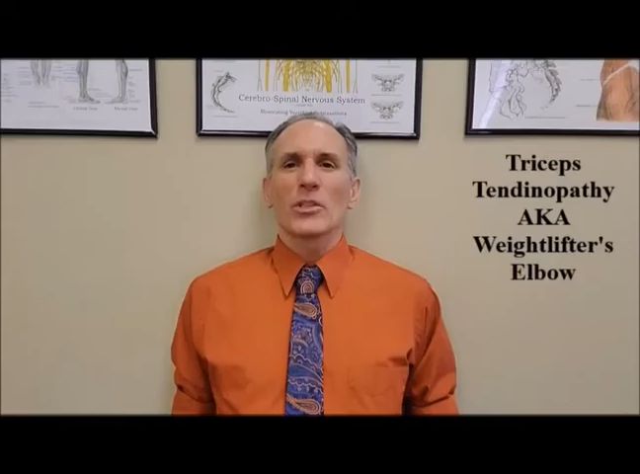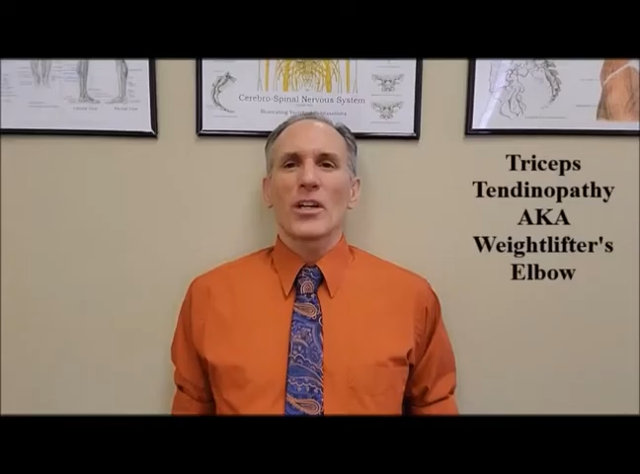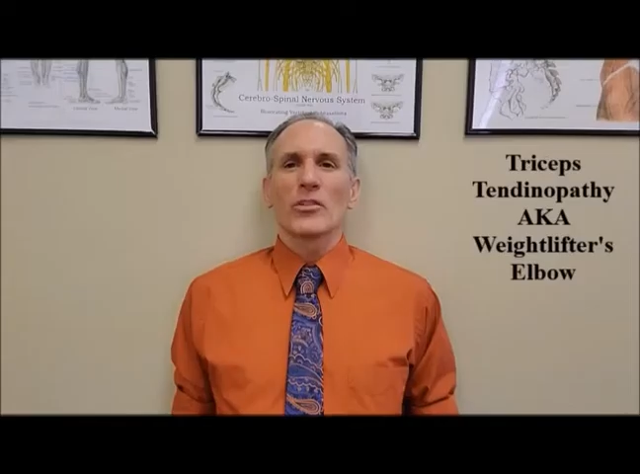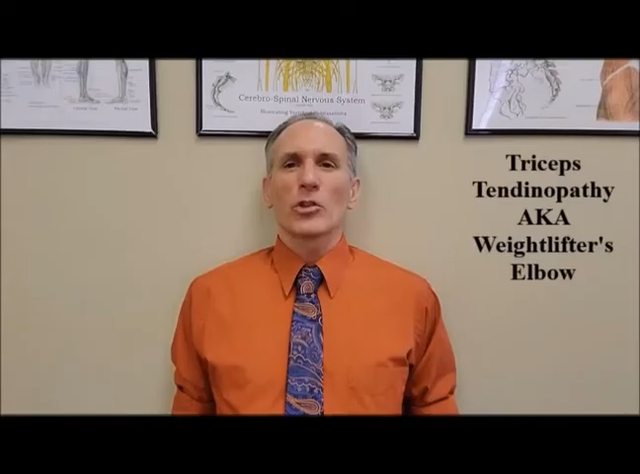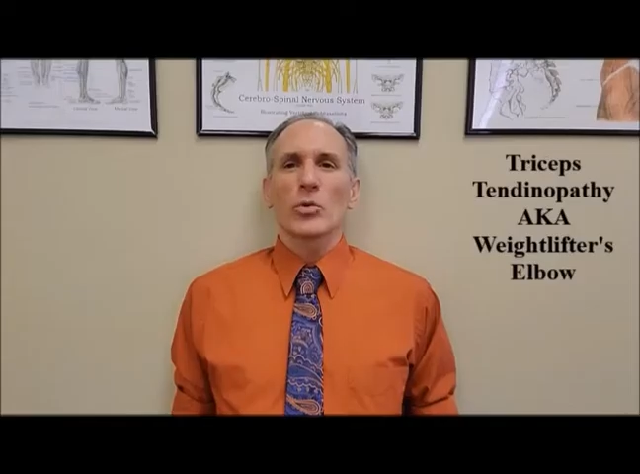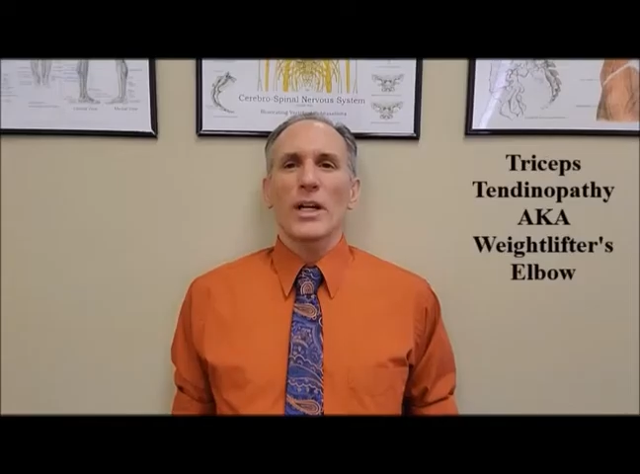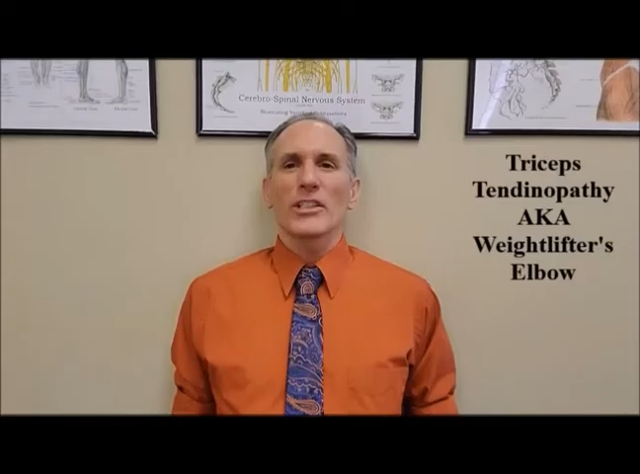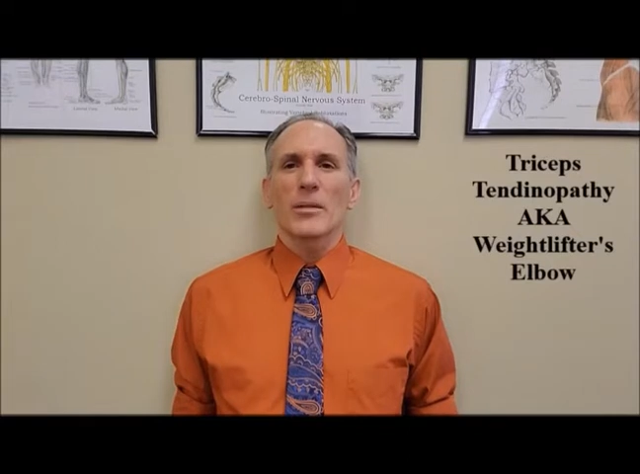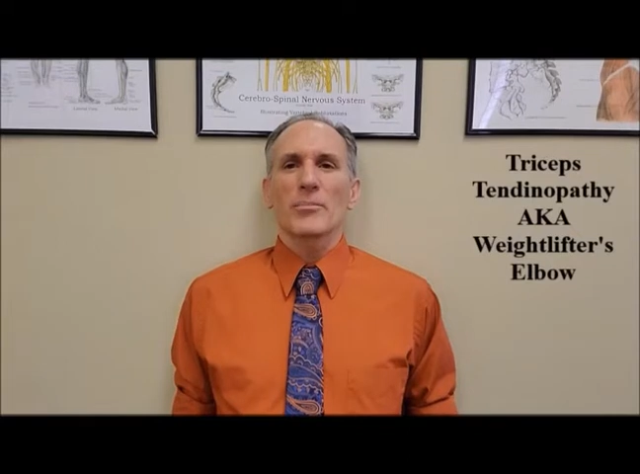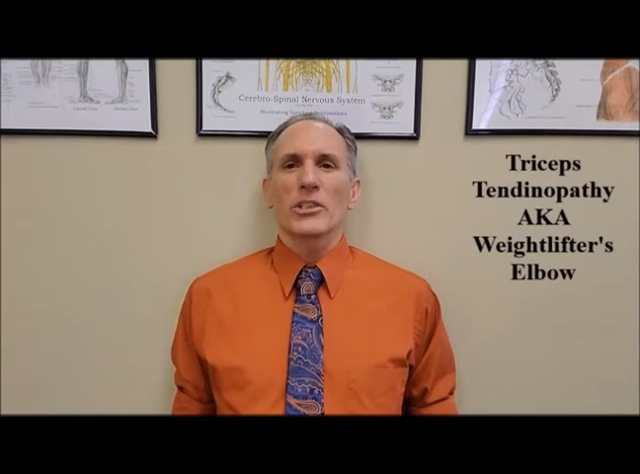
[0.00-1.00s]
of
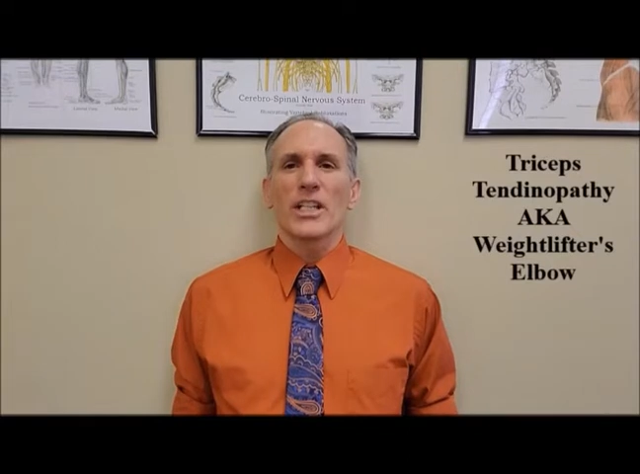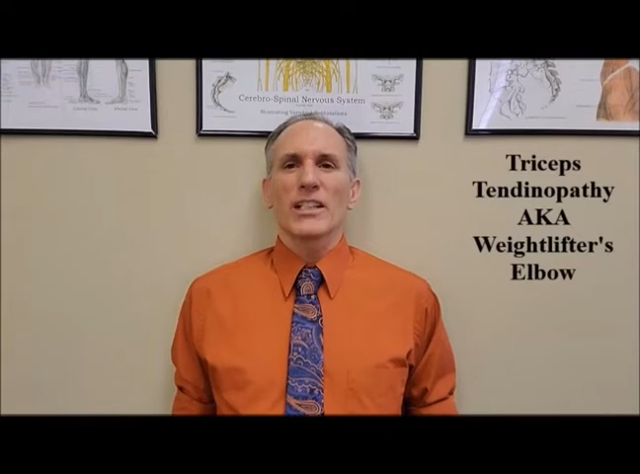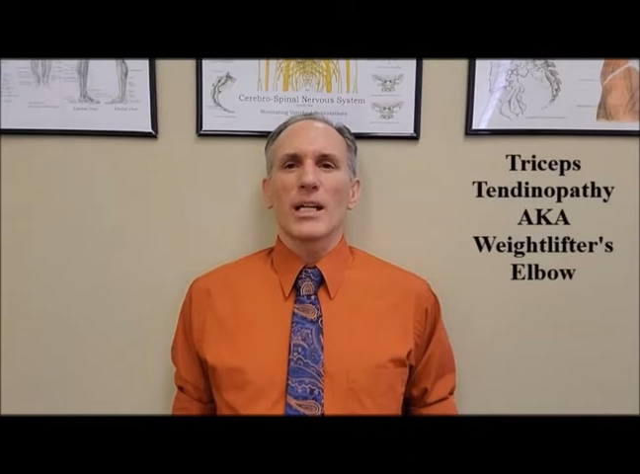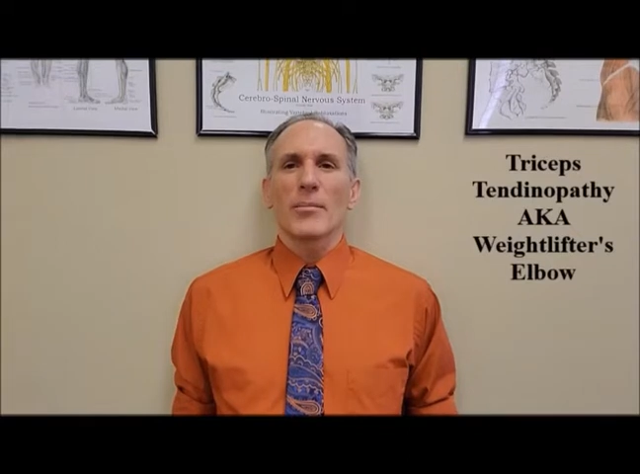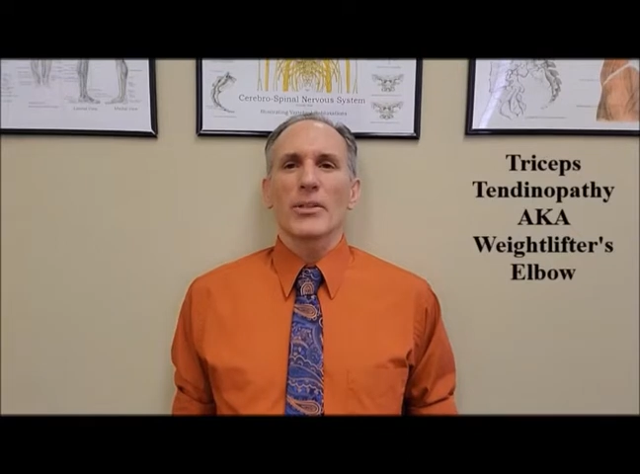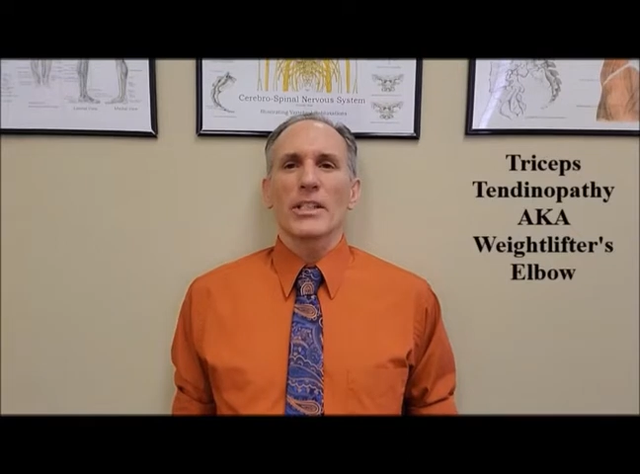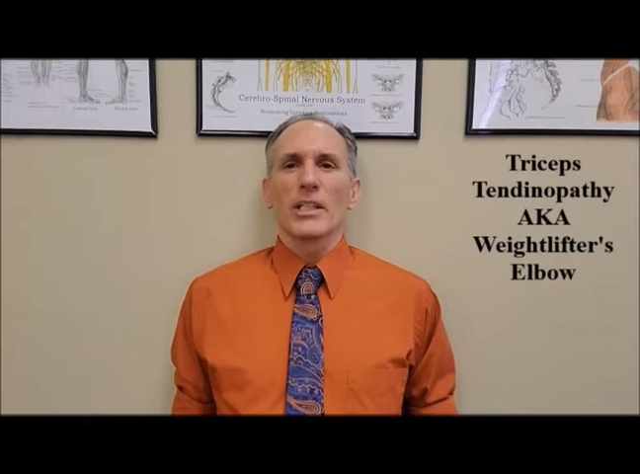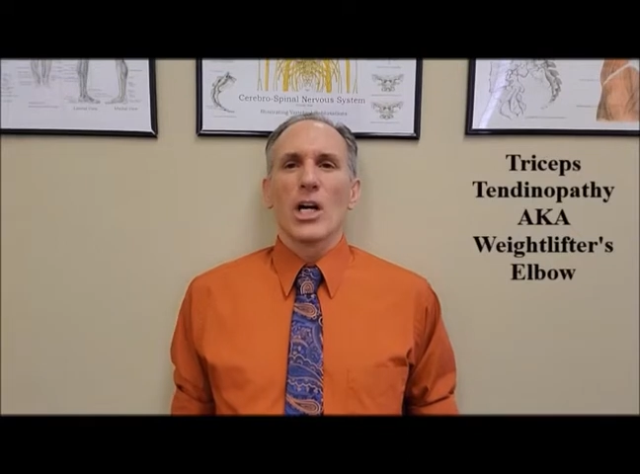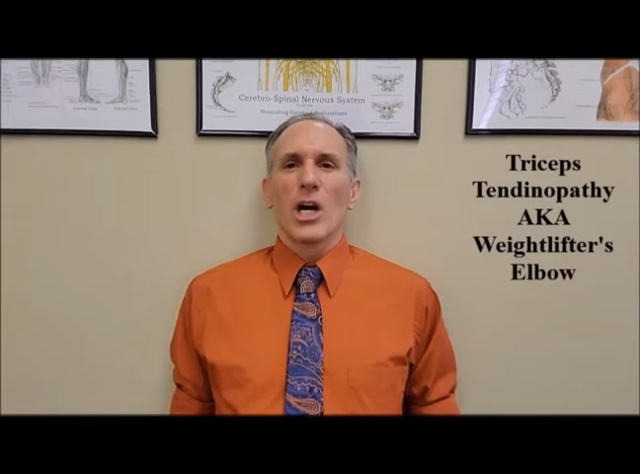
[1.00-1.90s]
triceps tendinopathy